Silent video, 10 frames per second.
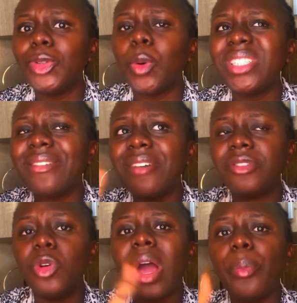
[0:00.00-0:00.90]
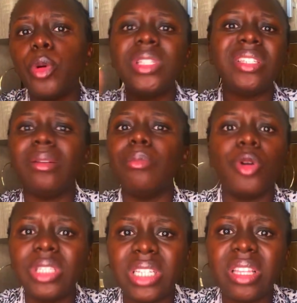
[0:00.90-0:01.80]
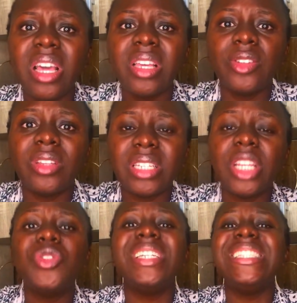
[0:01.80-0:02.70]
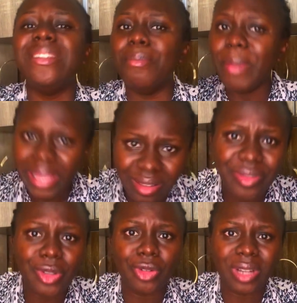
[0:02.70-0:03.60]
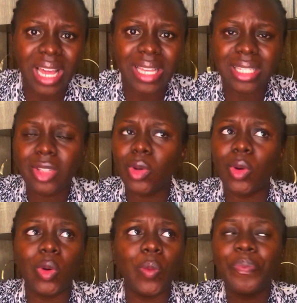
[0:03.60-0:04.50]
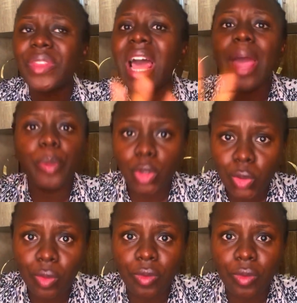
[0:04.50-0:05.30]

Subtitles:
So whatever video I post in the morning is not necessarily the main video, guys. So I post two